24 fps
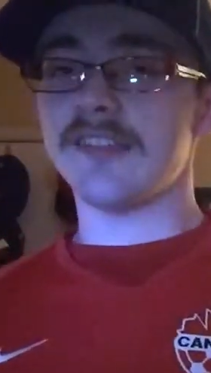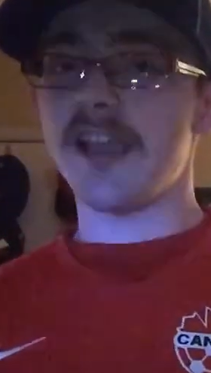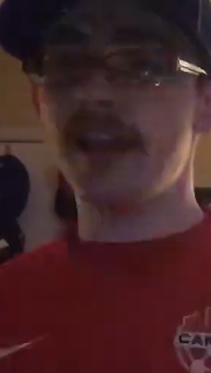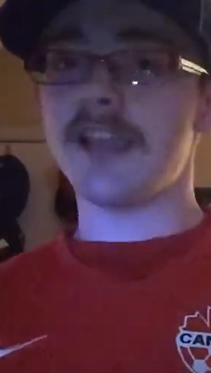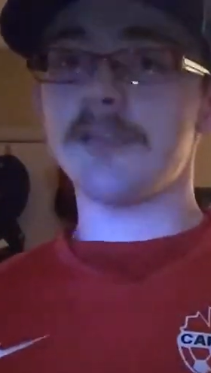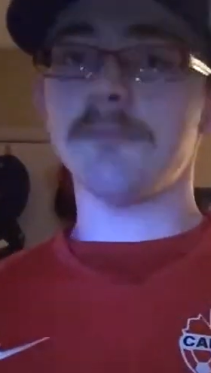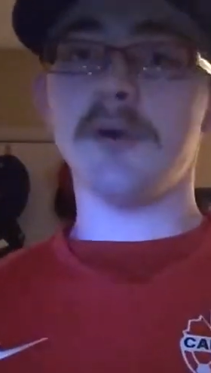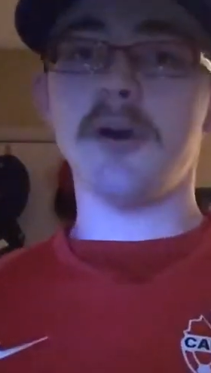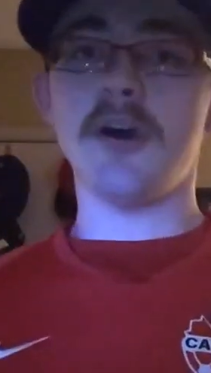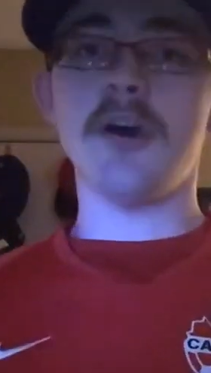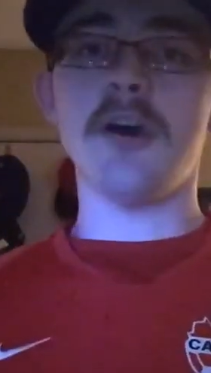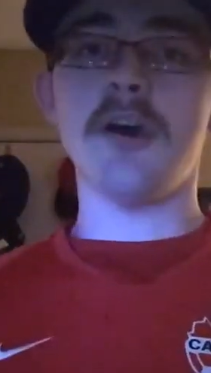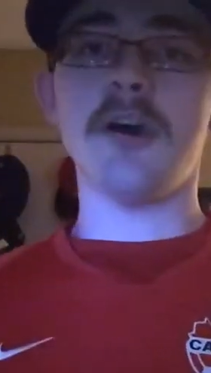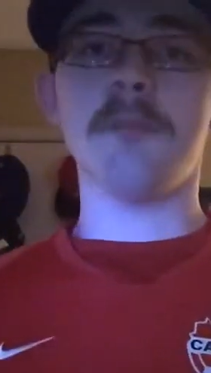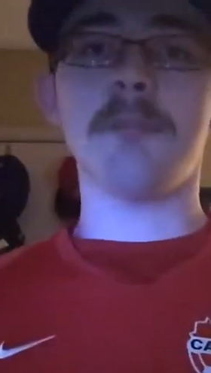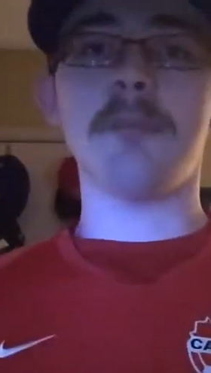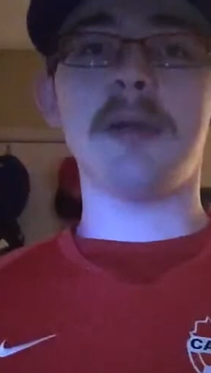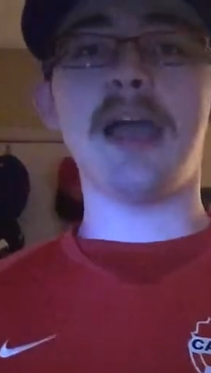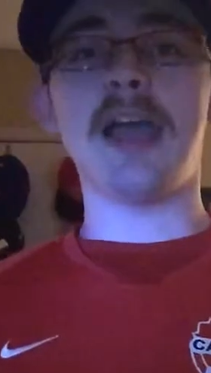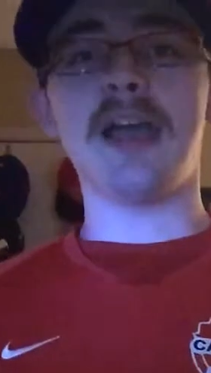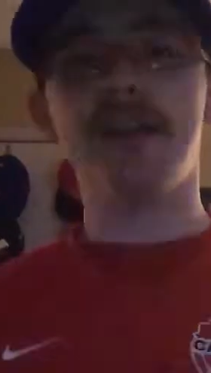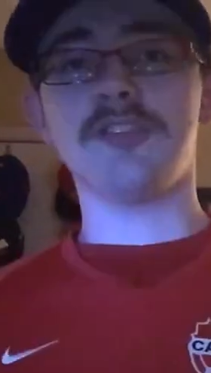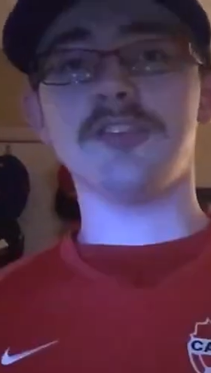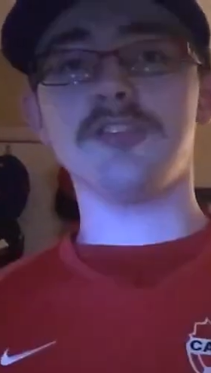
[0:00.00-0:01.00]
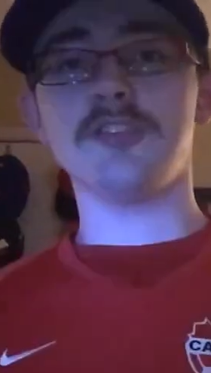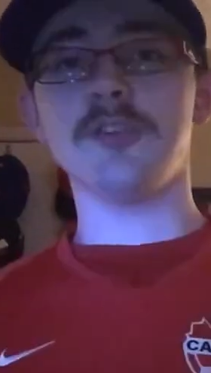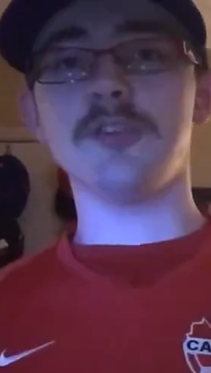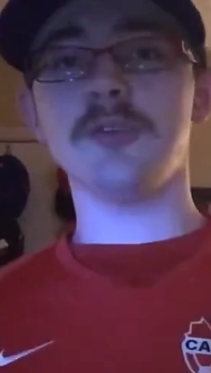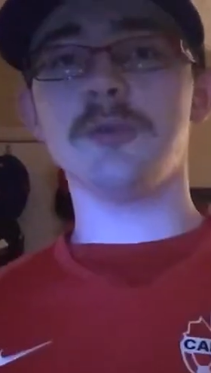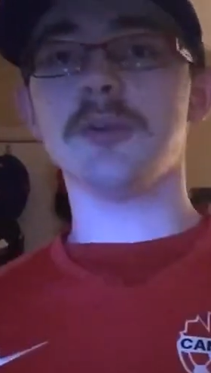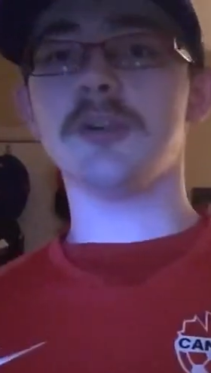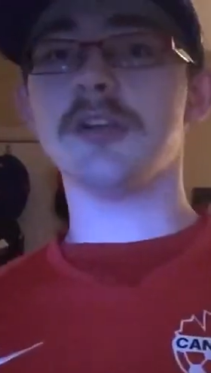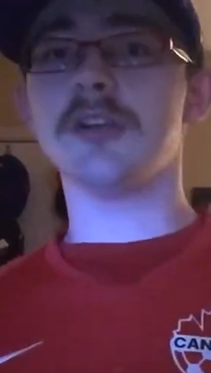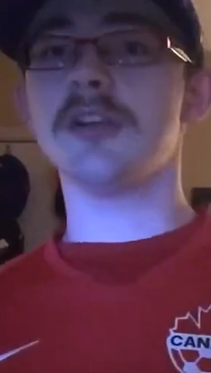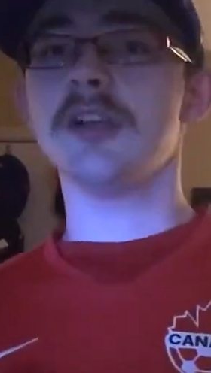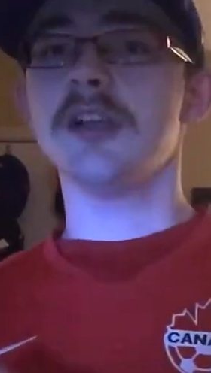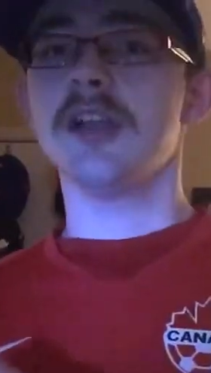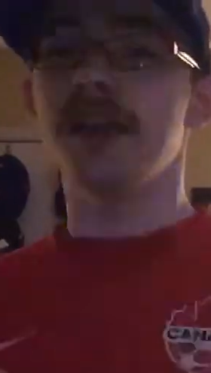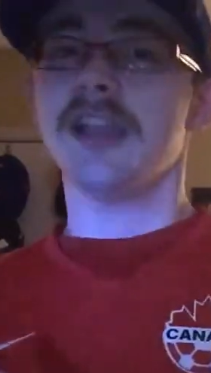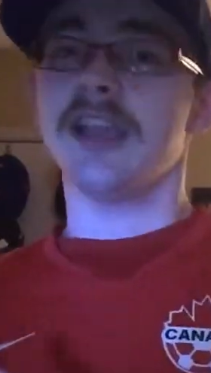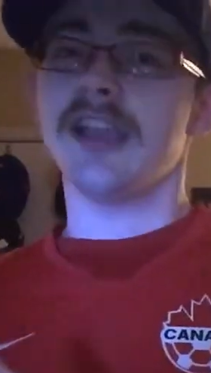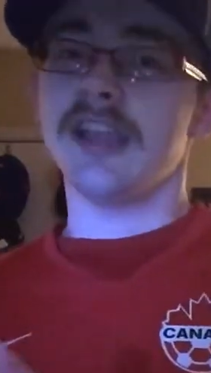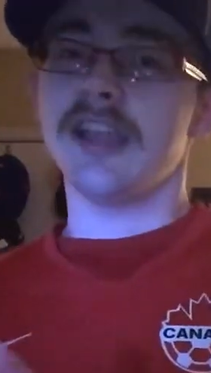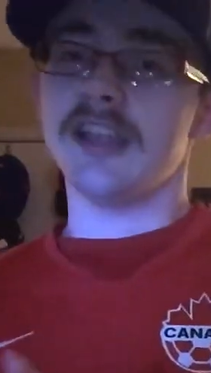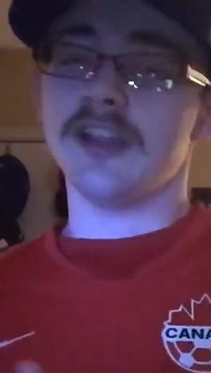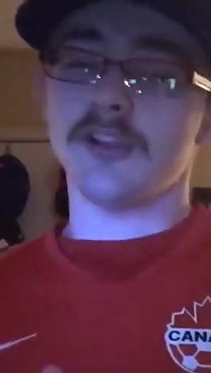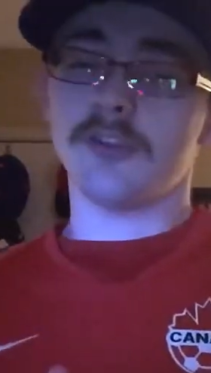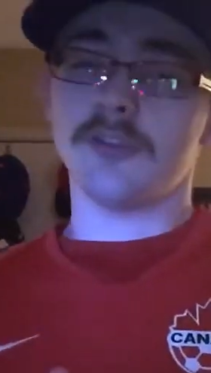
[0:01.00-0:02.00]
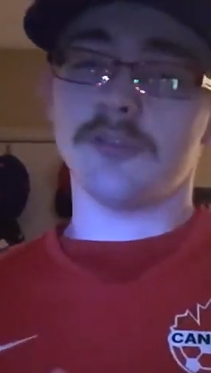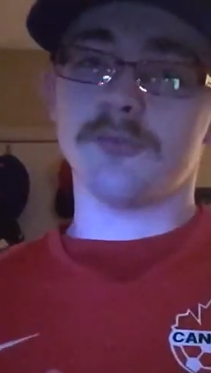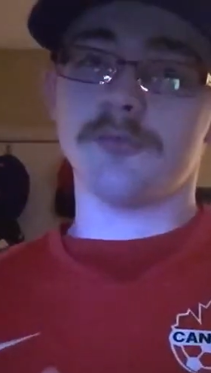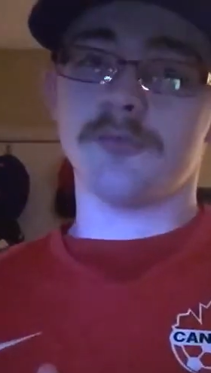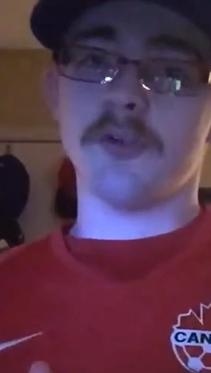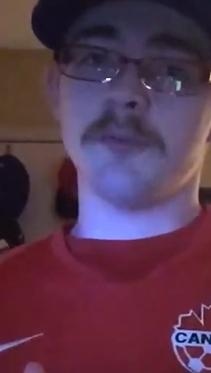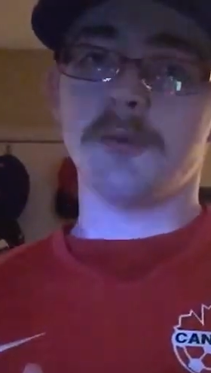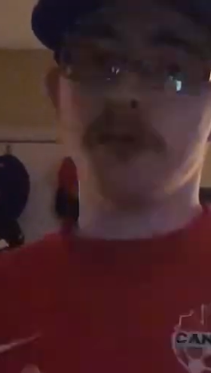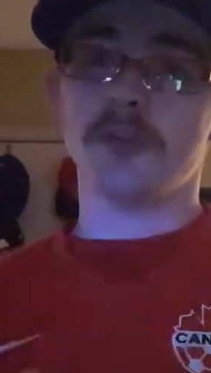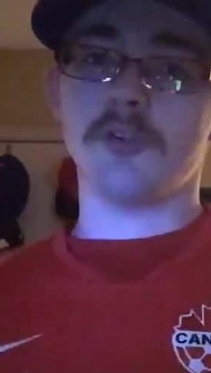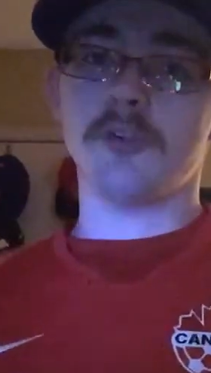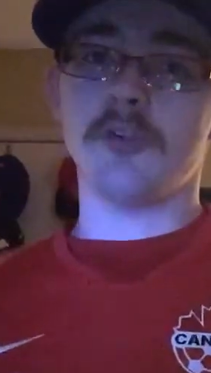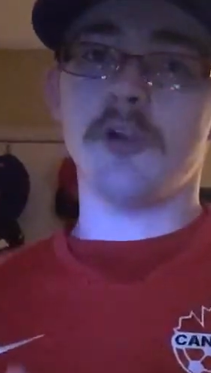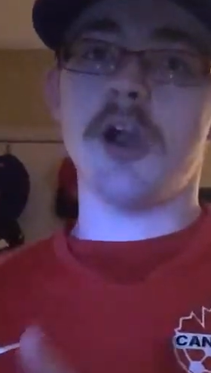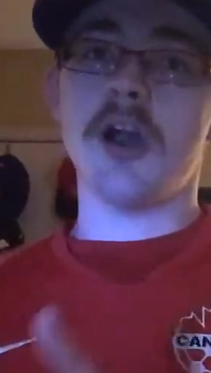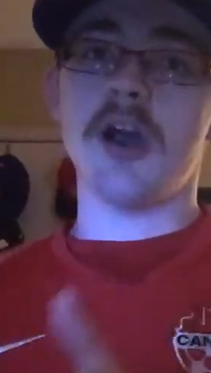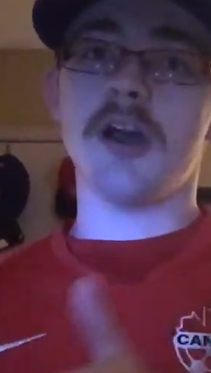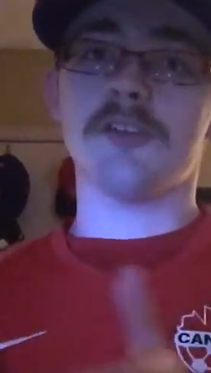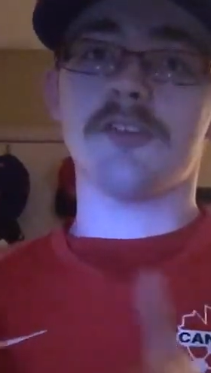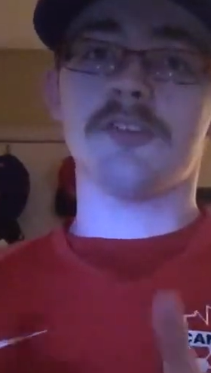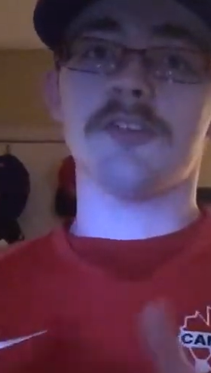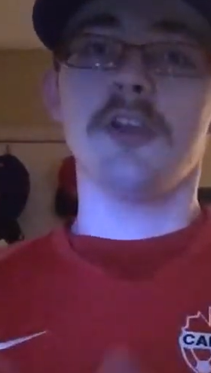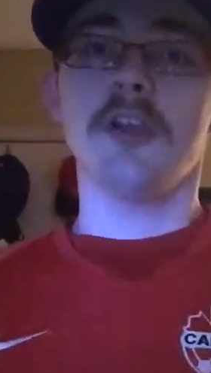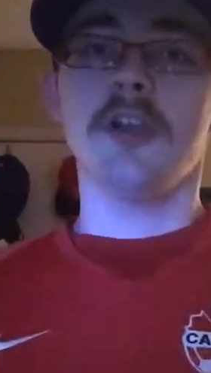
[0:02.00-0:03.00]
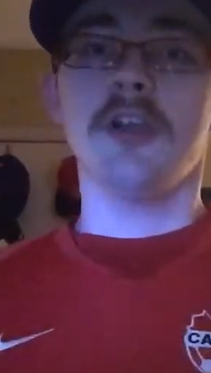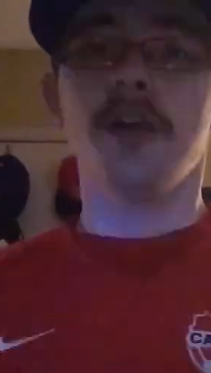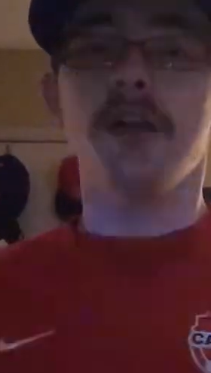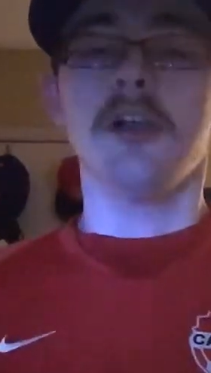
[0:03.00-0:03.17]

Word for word: a ball passed to her in a, from a cross